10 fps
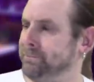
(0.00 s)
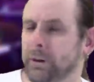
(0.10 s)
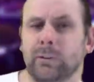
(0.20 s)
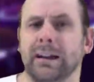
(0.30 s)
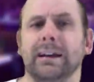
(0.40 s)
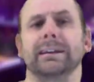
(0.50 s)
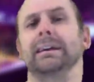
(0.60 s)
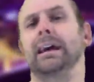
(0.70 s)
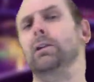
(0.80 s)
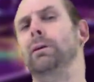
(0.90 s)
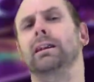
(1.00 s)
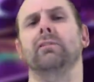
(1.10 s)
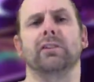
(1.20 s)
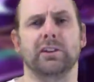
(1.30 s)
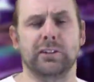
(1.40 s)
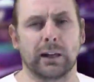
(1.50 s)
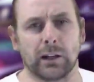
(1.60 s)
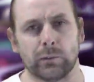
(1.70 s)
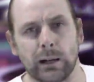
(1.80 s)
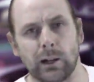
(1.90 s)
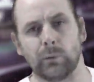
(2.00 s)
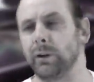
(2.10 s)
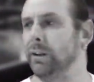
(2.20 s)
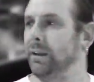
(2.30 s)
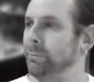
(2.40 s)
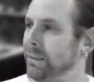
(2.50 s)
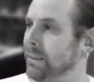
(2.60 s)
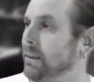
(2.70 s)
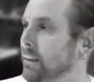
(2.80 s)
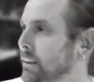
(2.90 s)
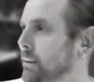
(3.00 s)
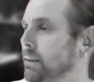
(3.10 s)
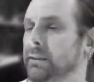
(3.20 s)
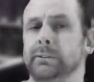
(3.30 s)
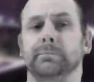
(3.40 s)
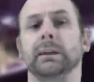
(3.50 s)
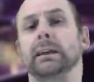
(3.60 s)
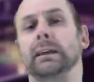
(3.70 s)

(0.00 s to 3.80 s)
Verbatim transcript: Okay. Anyway, enough of the dicking around.